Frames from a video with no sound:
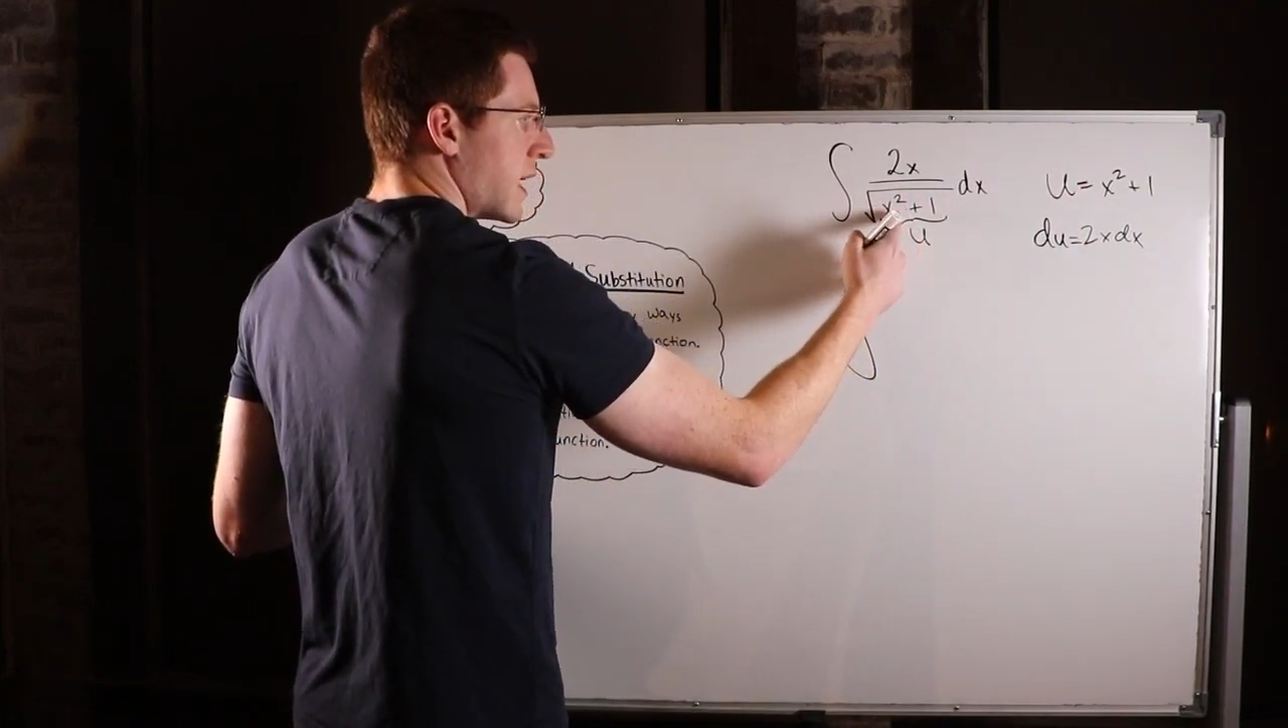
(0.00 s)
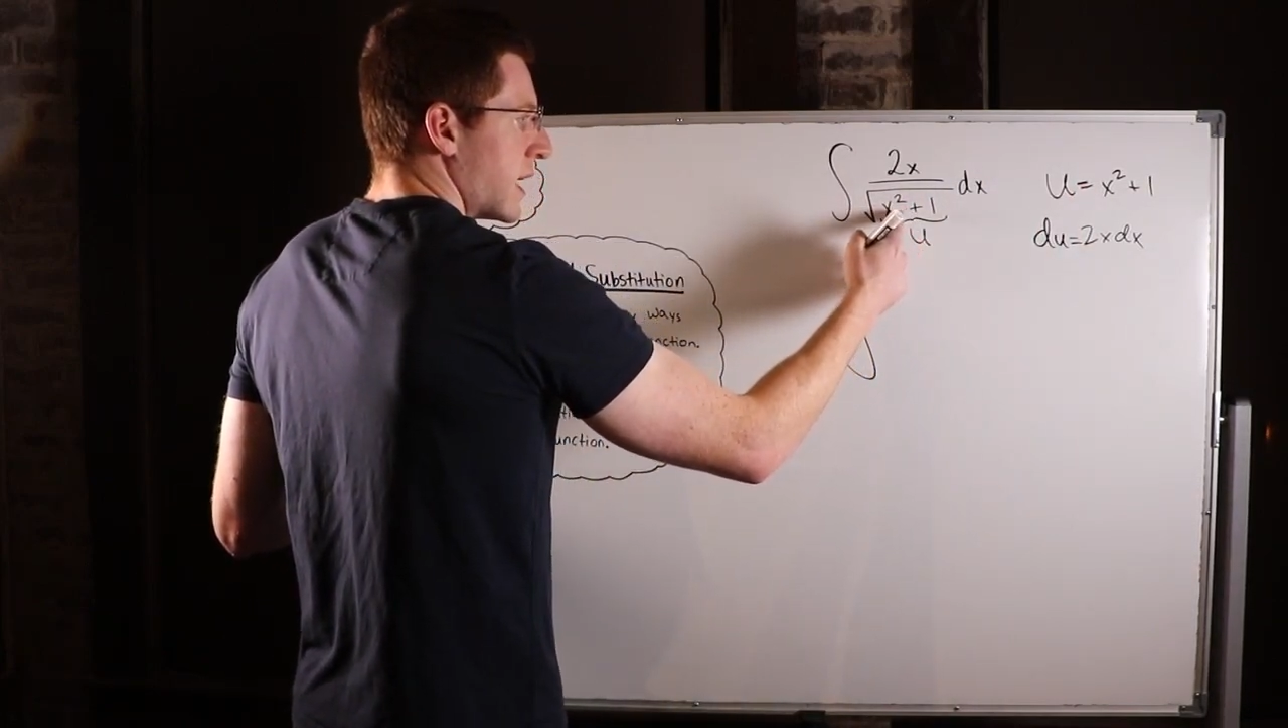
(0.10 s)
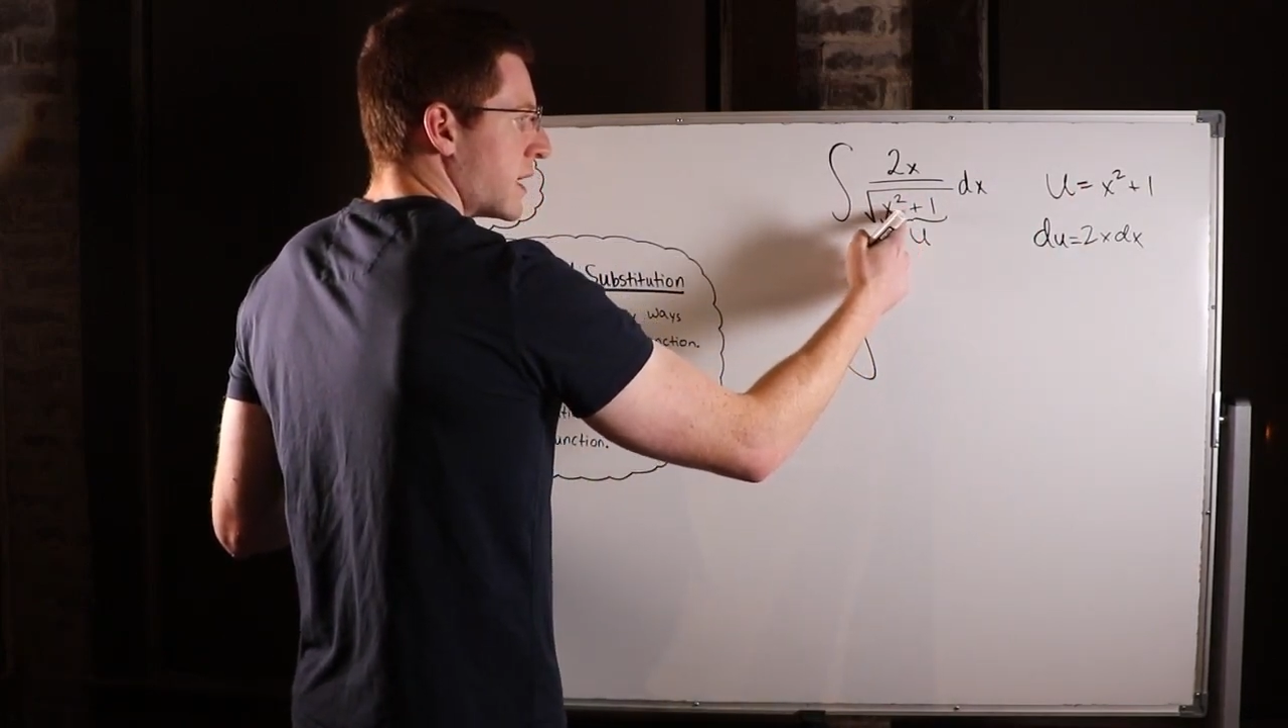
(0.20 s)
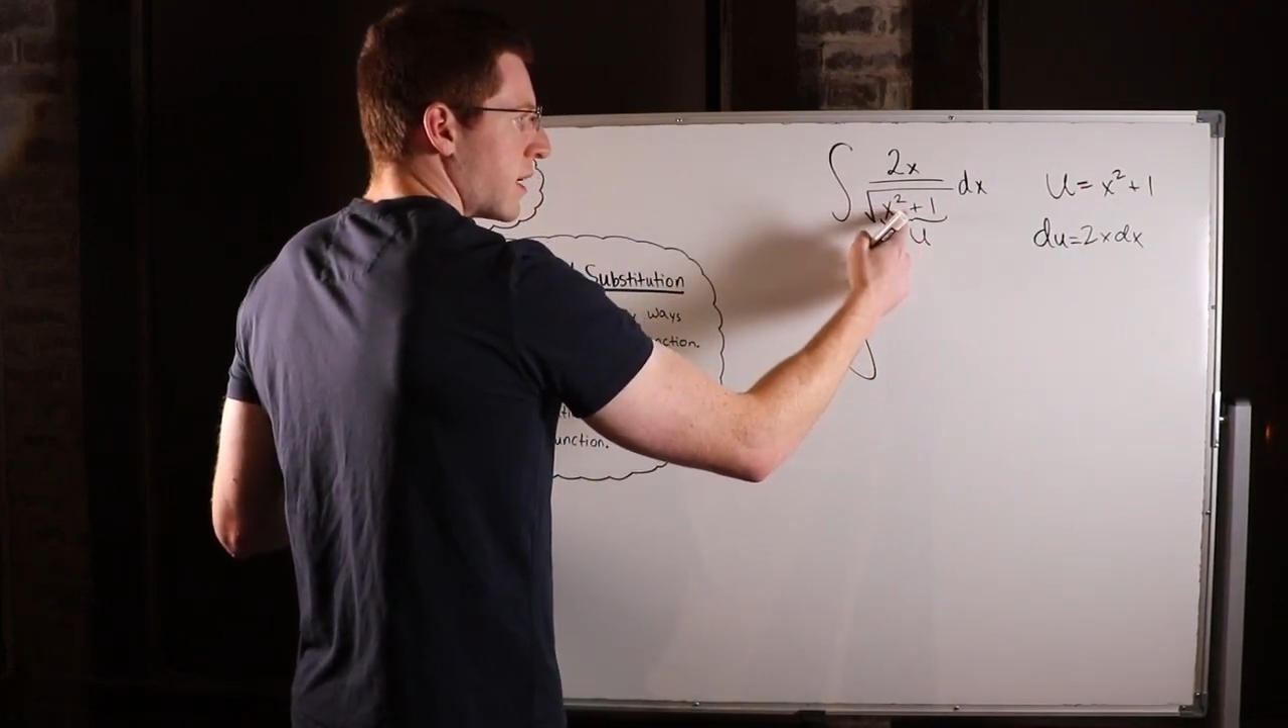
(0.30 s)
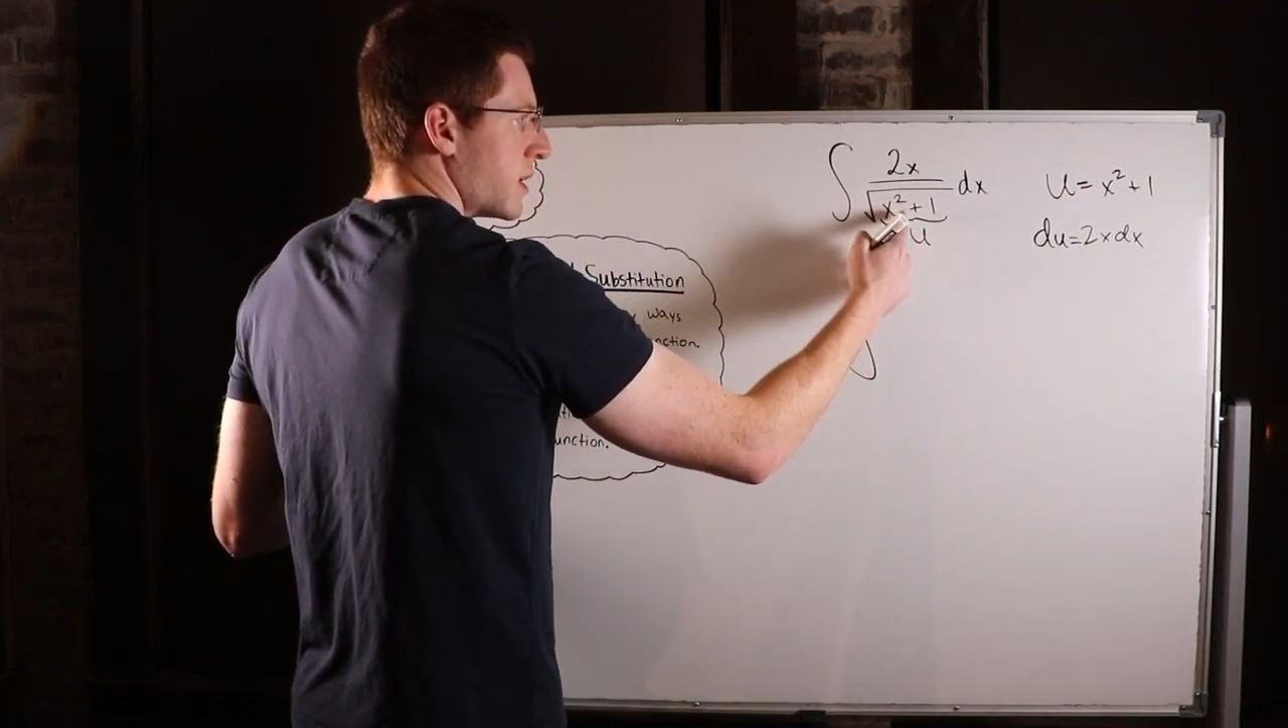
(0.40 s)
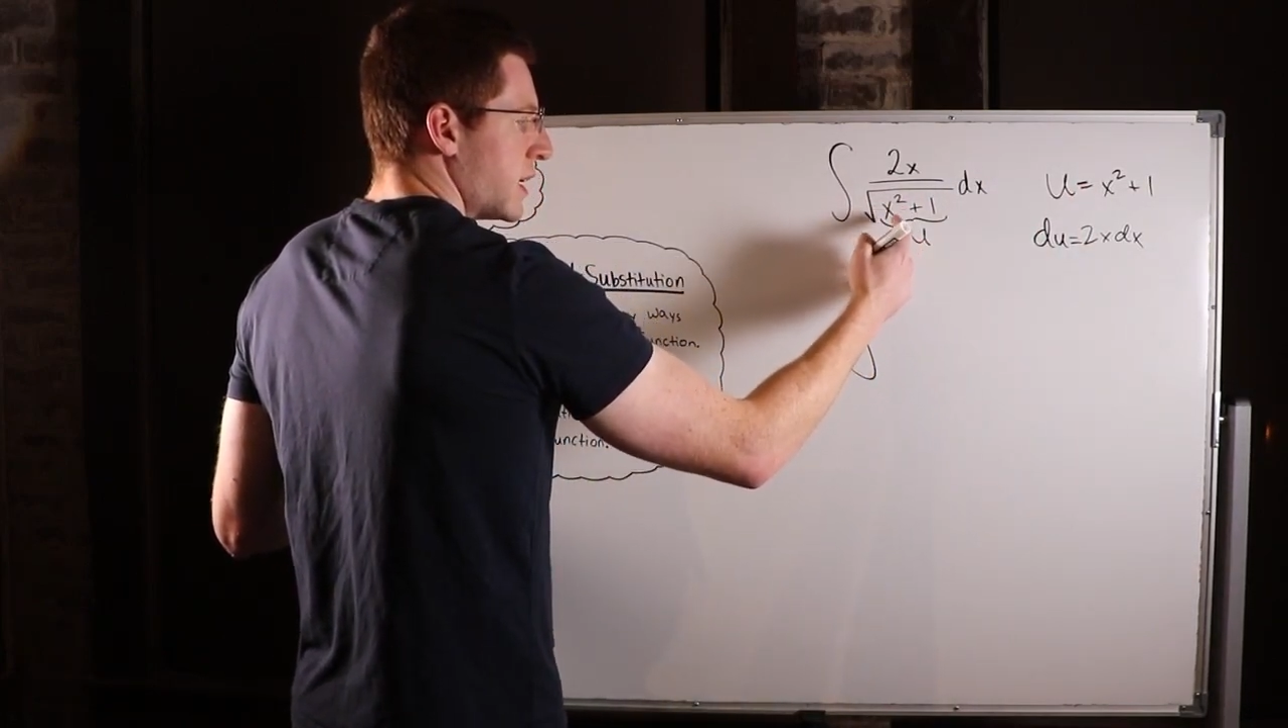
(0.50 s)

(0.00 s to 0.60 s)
that down